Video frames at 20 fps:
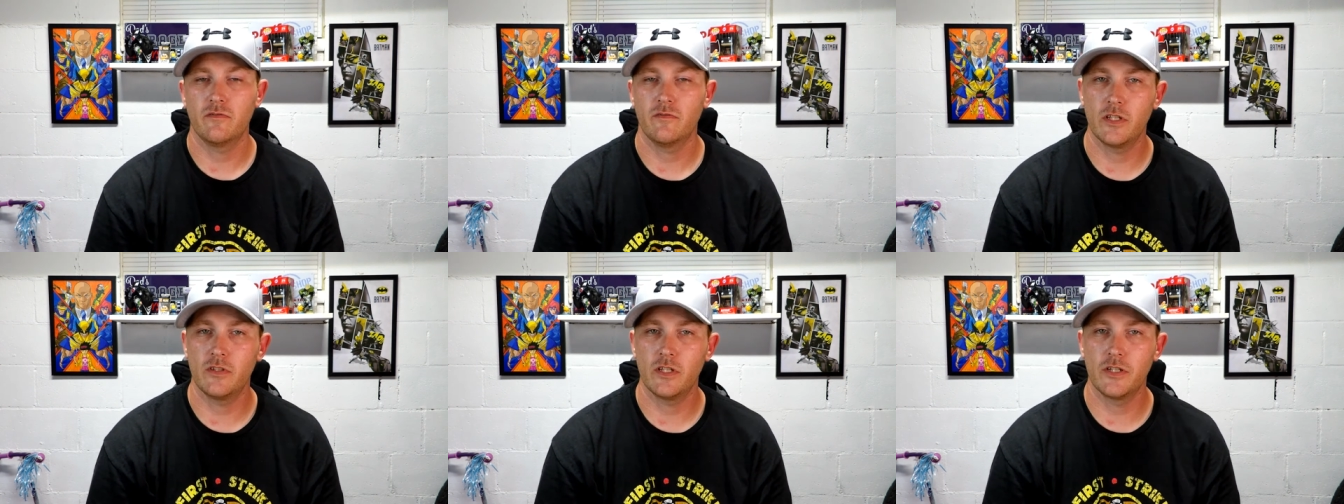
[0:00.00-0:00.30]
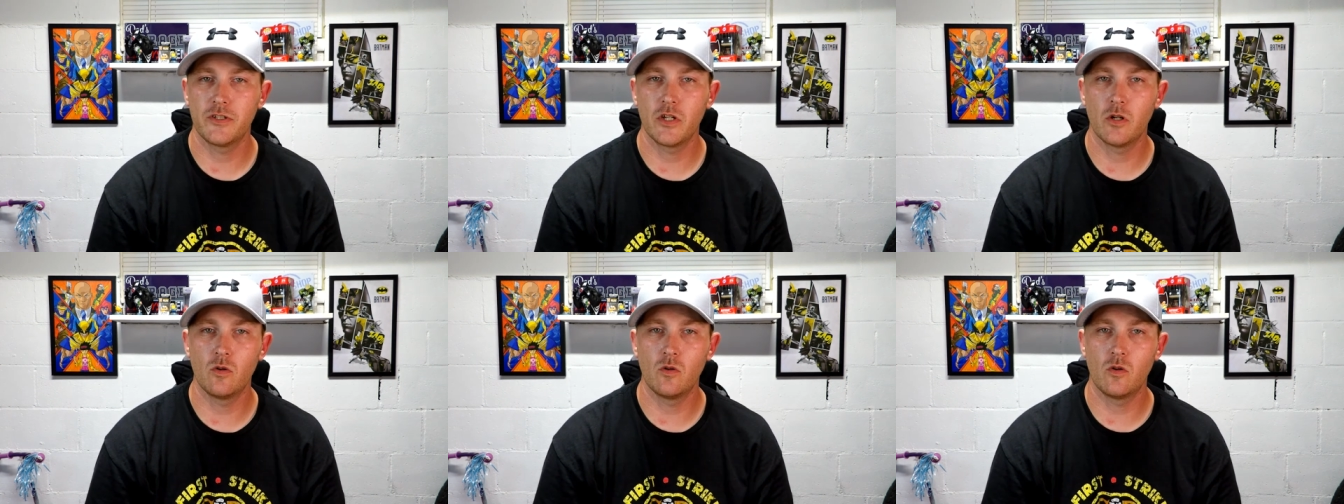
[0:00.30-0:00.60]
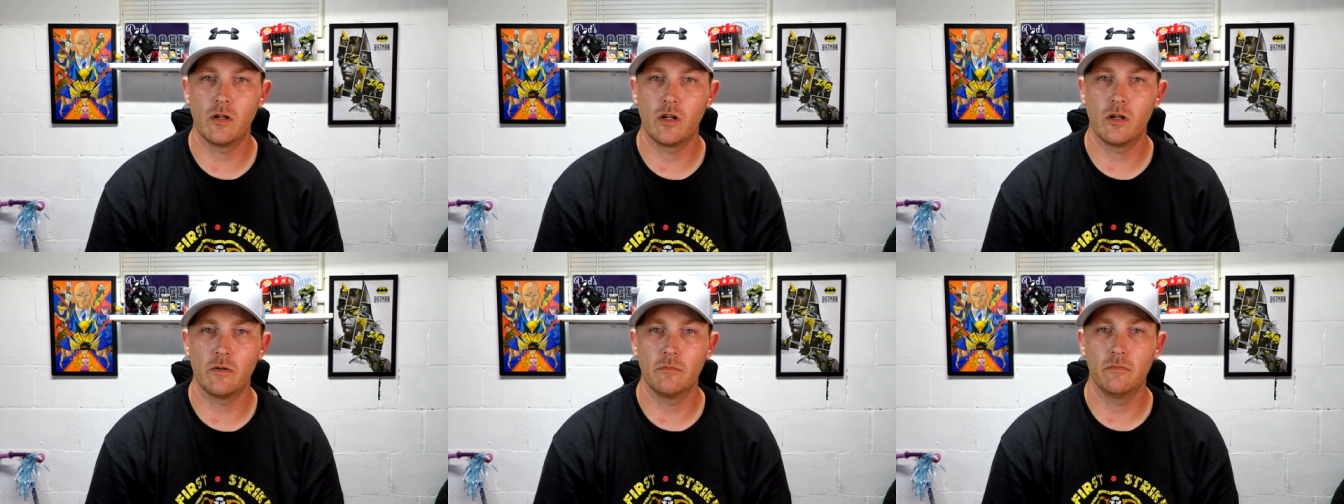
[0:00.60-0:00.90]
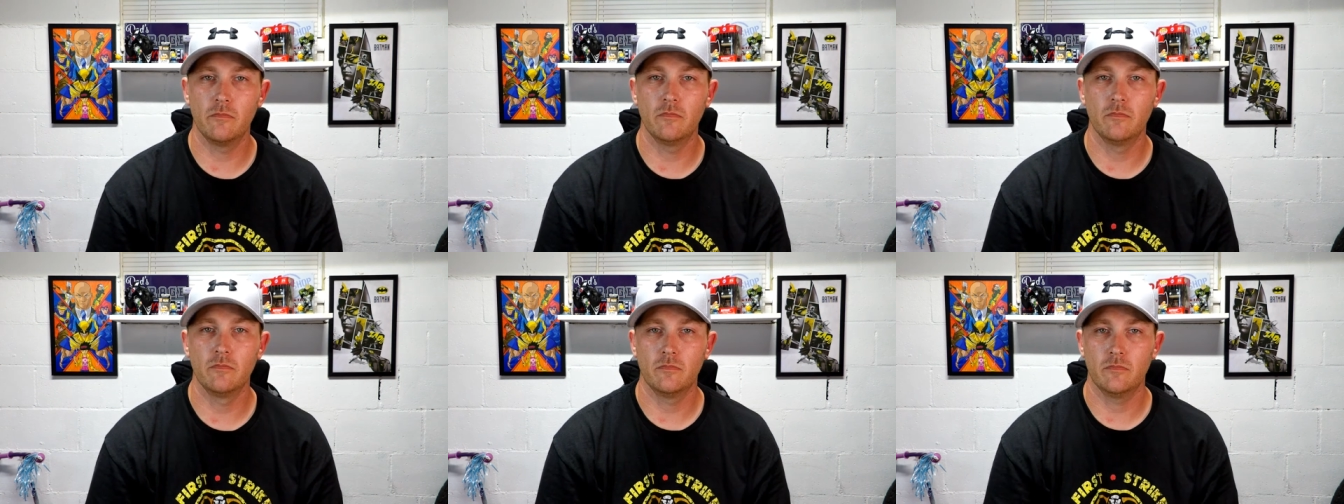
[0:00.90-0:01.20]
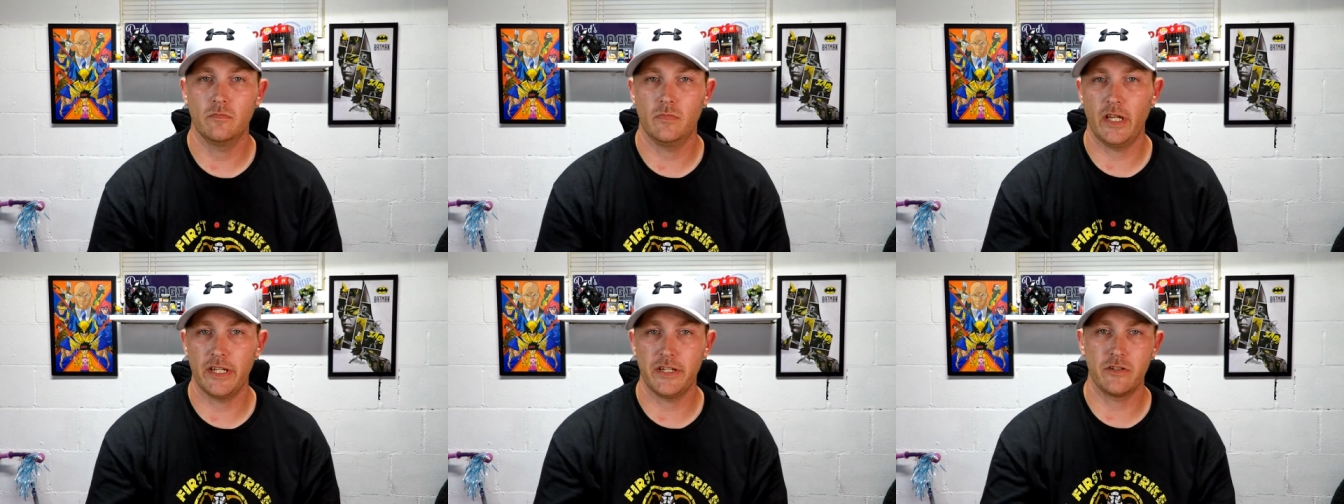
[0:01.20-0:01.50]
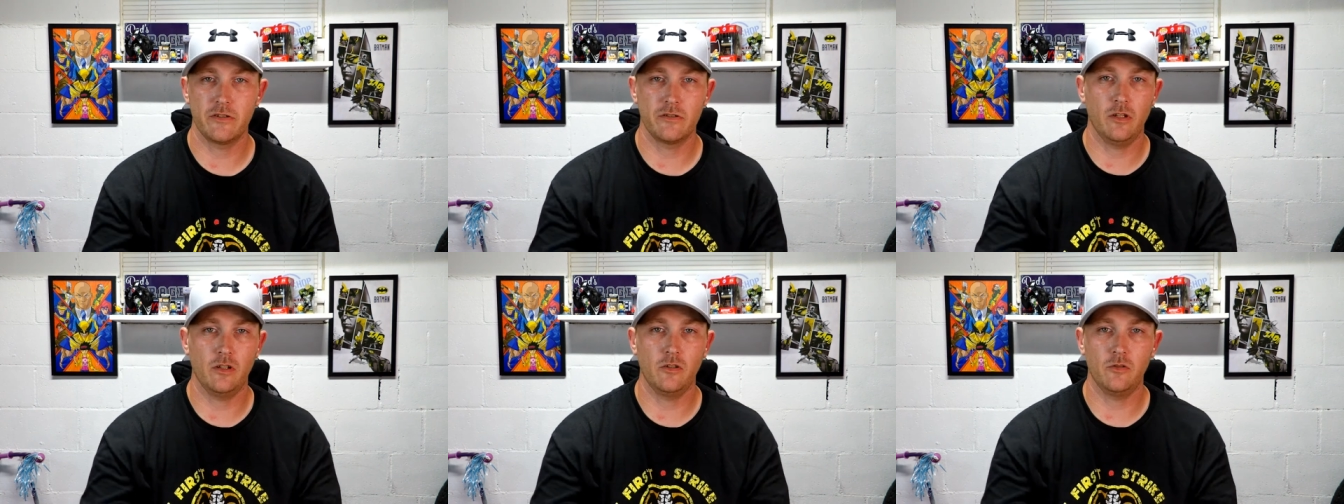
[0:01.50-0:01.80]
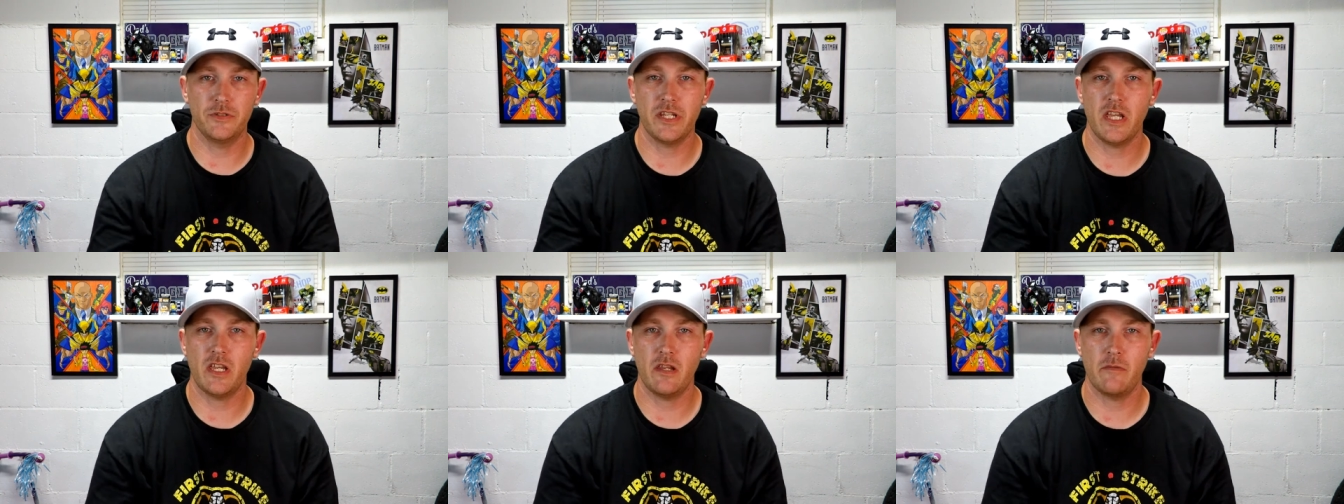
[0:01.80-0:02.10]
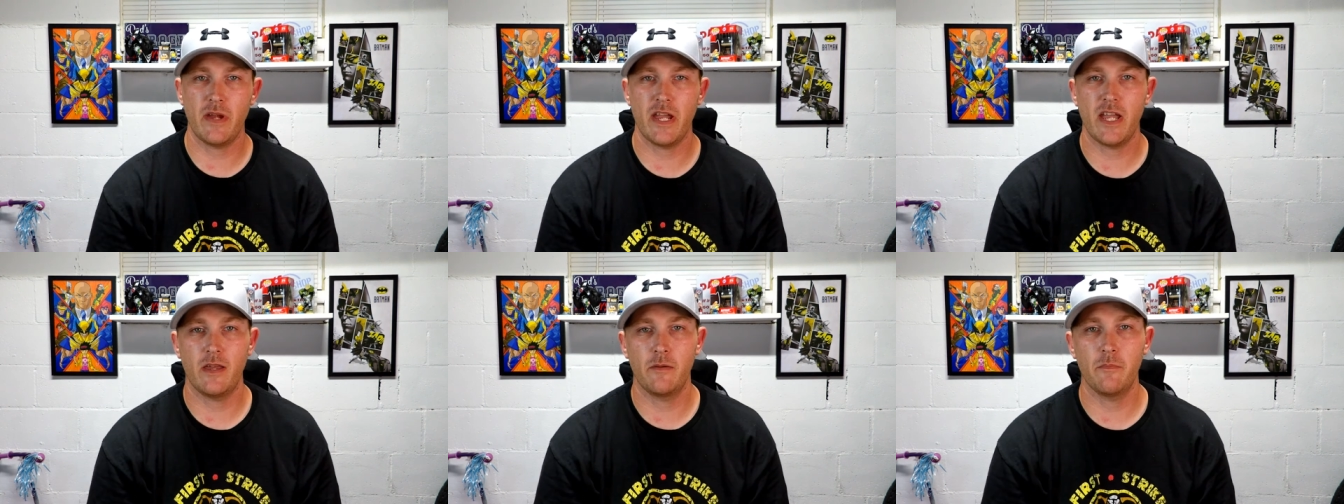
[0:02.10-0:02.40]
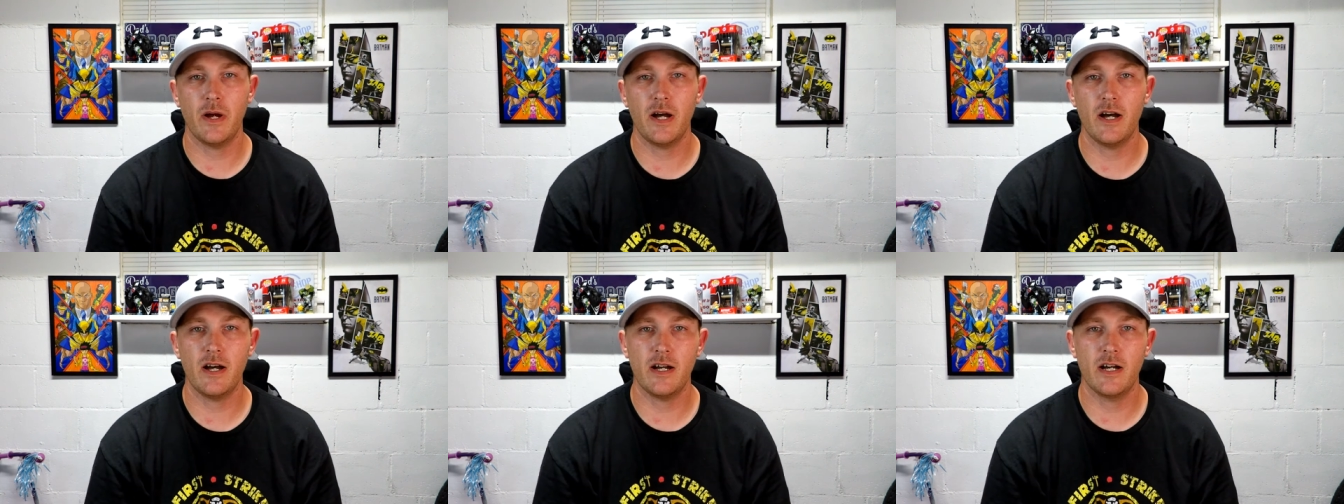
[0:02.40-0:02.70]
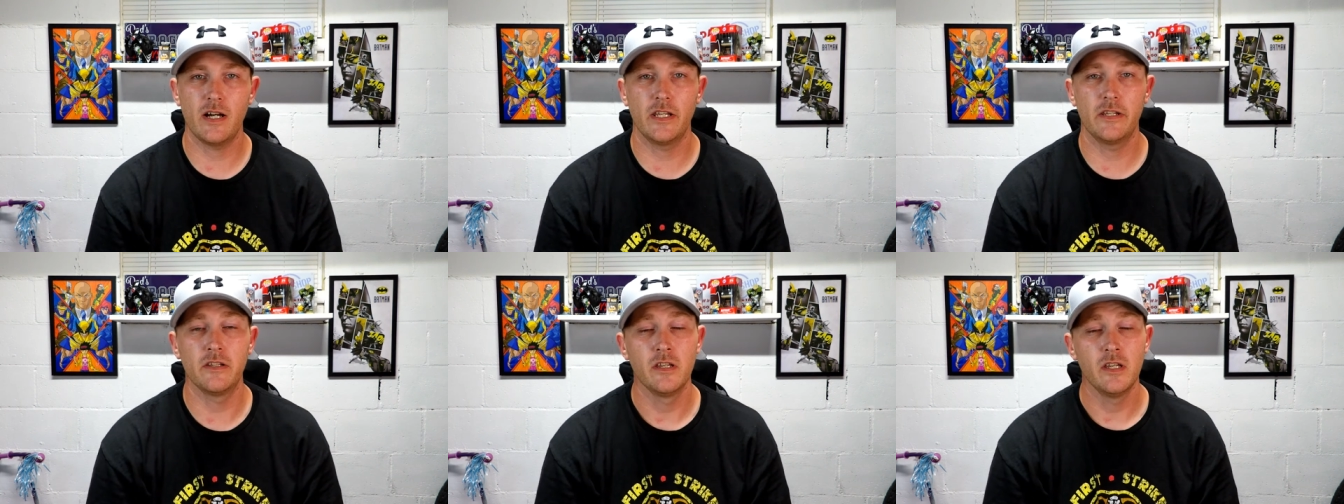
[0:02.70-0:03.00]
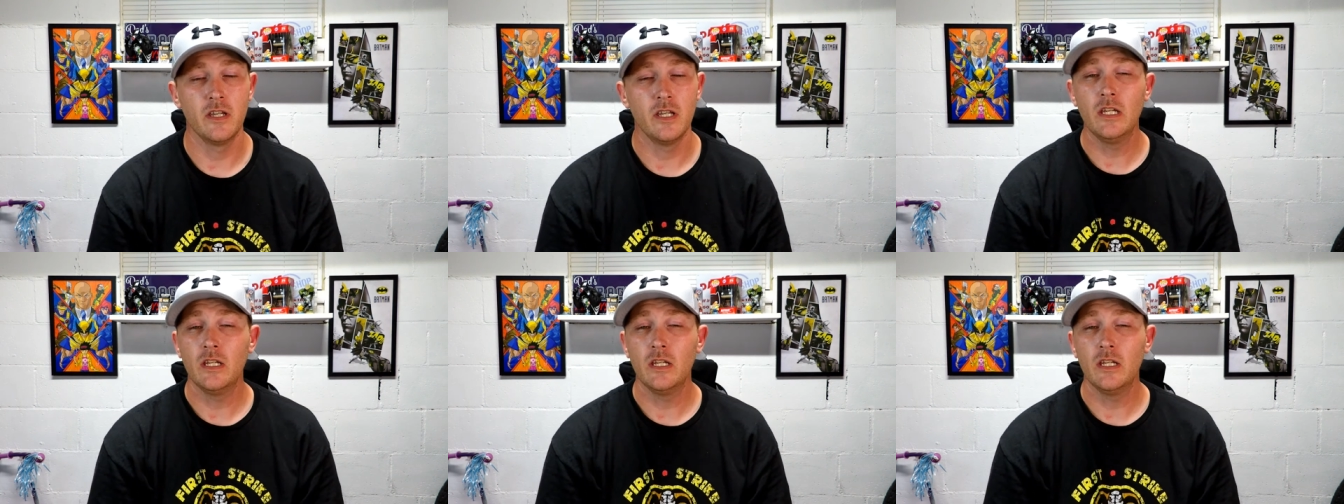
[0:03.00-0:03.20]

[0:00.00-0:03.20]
the dorm, like your little 10-man pod,